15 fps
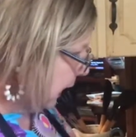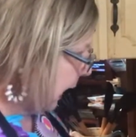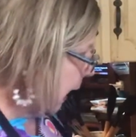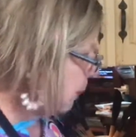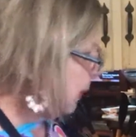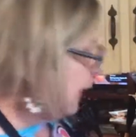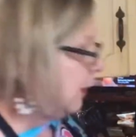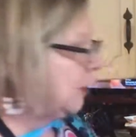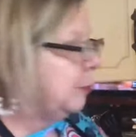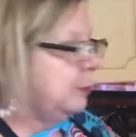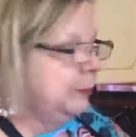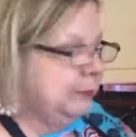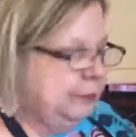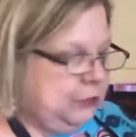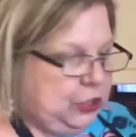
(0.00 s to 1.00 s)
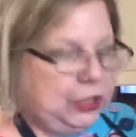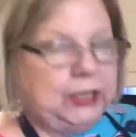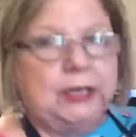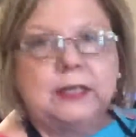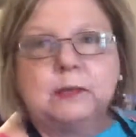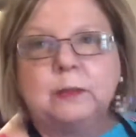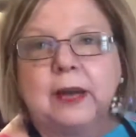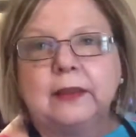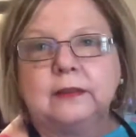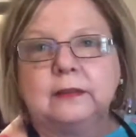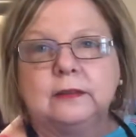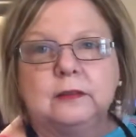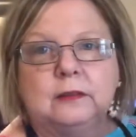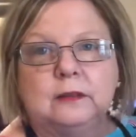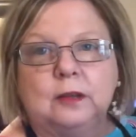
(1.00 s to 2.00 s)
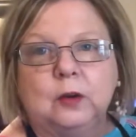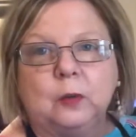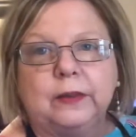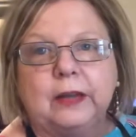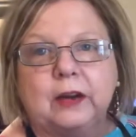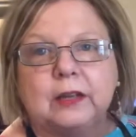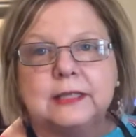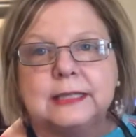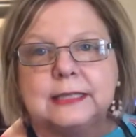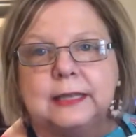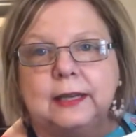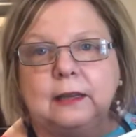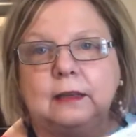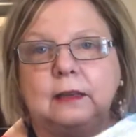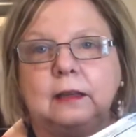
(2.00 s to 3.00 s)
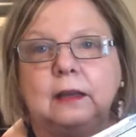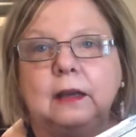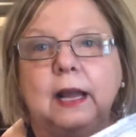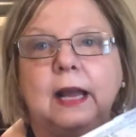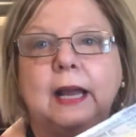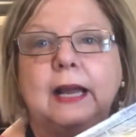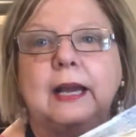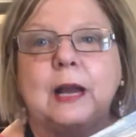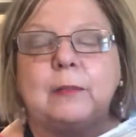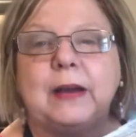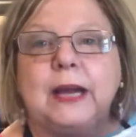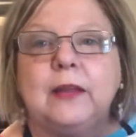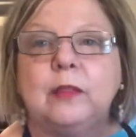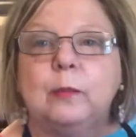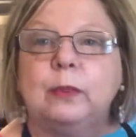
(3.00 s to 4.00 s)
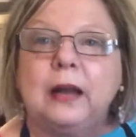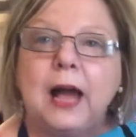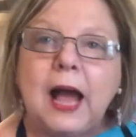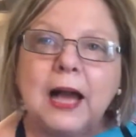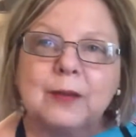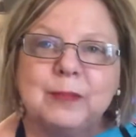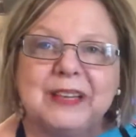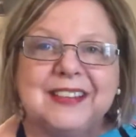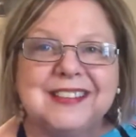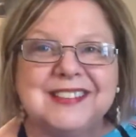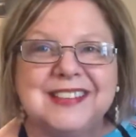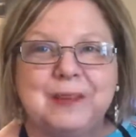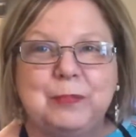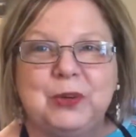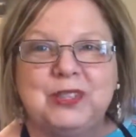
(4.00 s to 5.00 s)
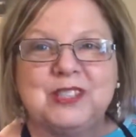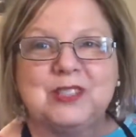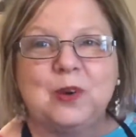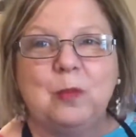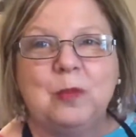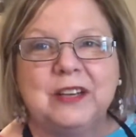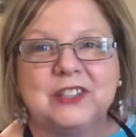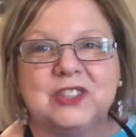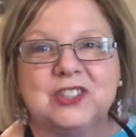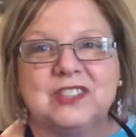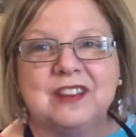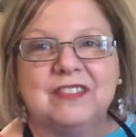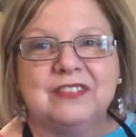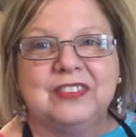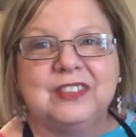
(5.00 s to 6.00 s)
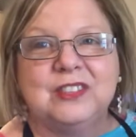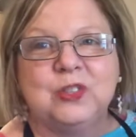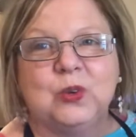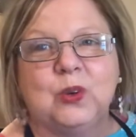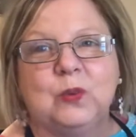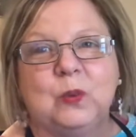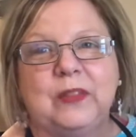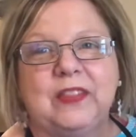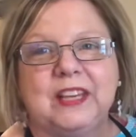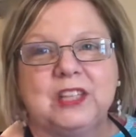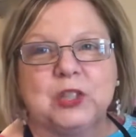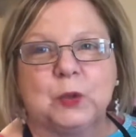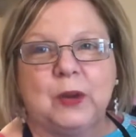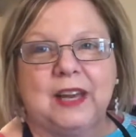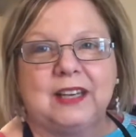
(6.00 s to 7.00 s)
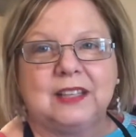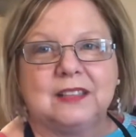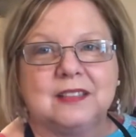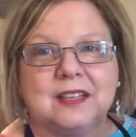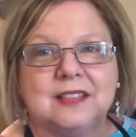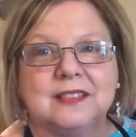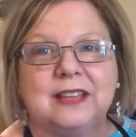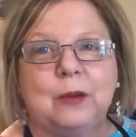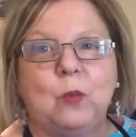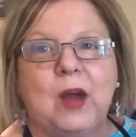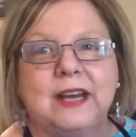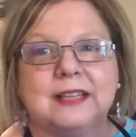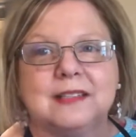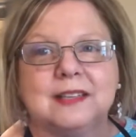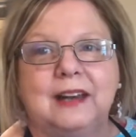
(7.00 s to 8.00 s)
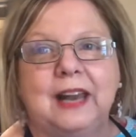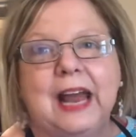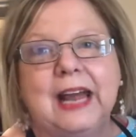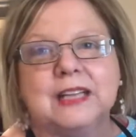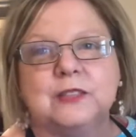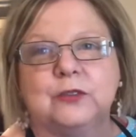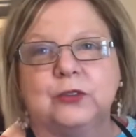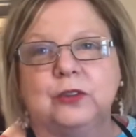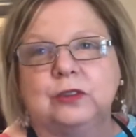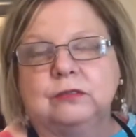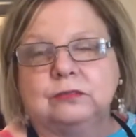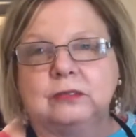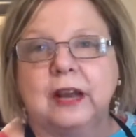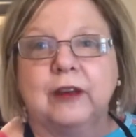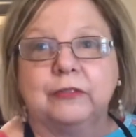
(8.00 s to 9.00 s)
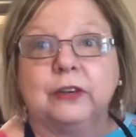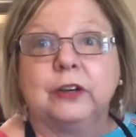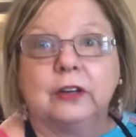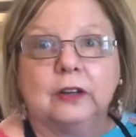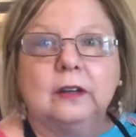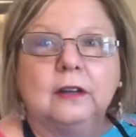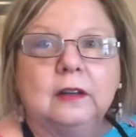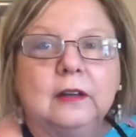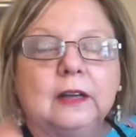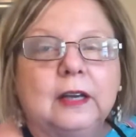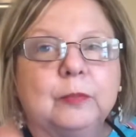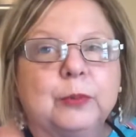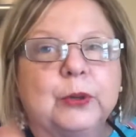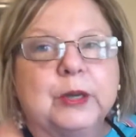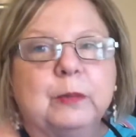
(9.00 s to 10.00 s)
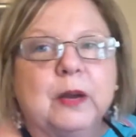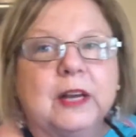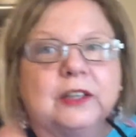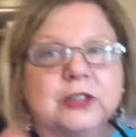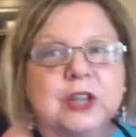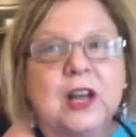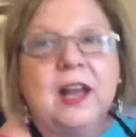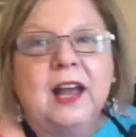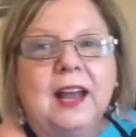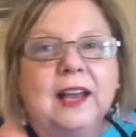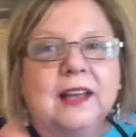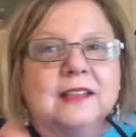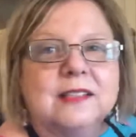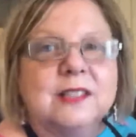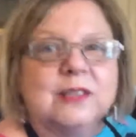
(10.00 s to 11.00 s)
I buy the cheese when they're on sale, and I buy it in the block because they put so much stuff into it when they shred it, because they want it to last forever, yeah, pretty much. And